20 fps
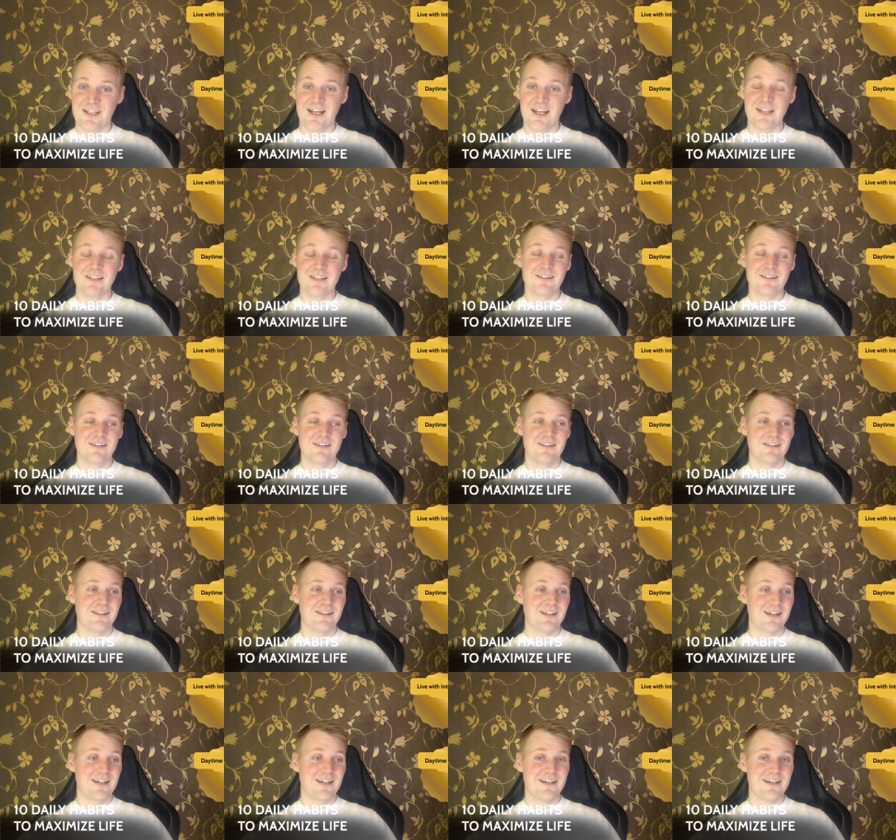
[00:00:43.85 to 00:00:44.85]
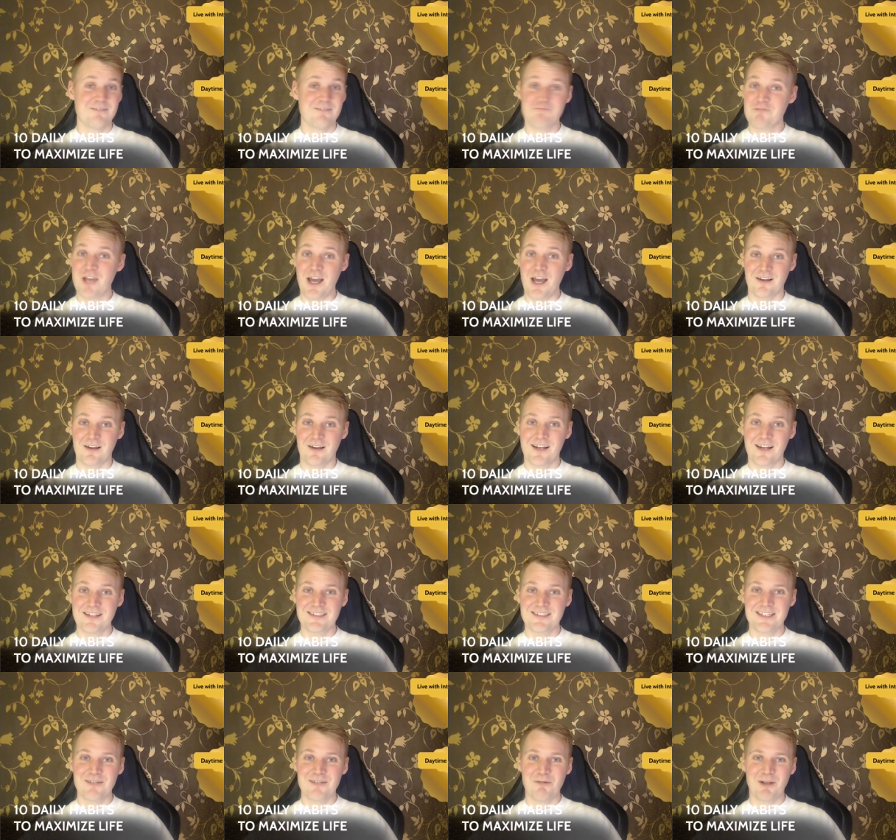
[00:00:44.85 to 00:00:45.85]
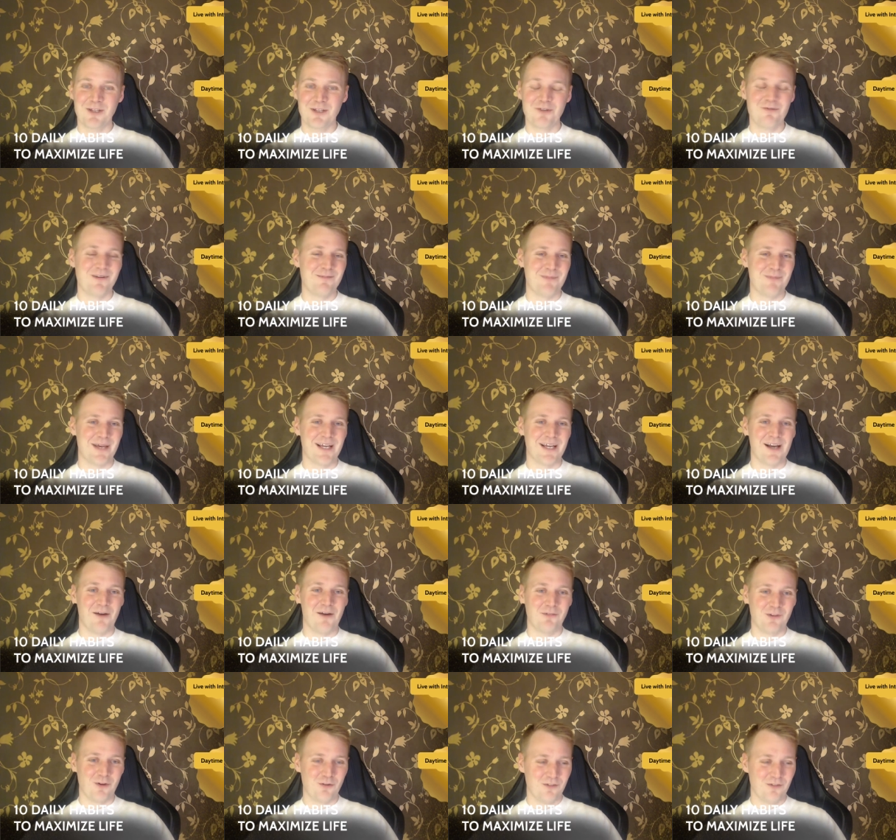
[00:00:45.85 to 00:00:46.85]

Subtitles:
And let's see what you will pick up